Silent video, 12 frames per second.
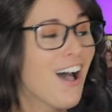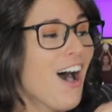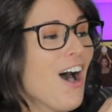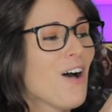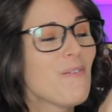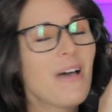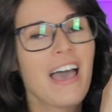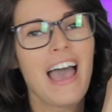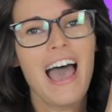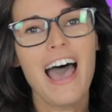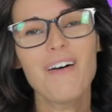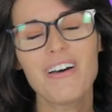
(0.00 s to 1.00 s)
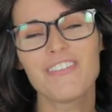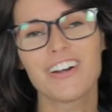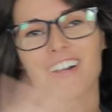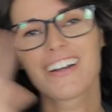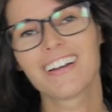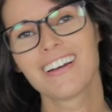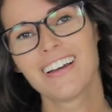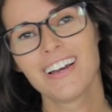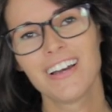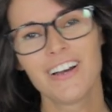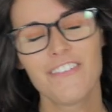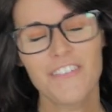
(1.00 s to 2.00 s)
However,
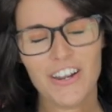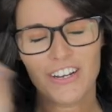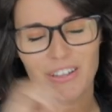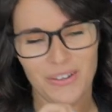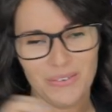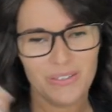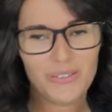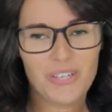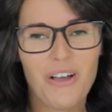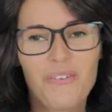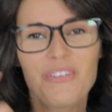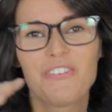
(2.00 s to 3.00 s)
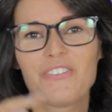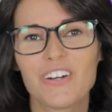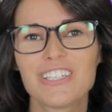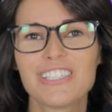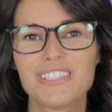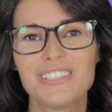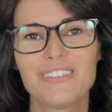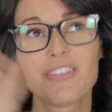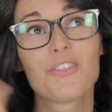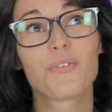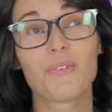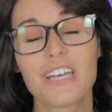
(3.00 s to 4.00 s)
Fairyloot. So the first
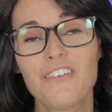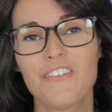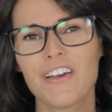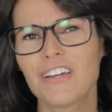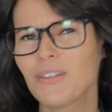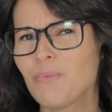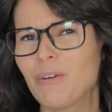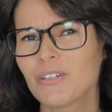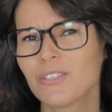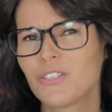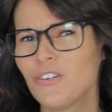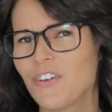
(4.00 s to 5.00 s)
three Fairyloot books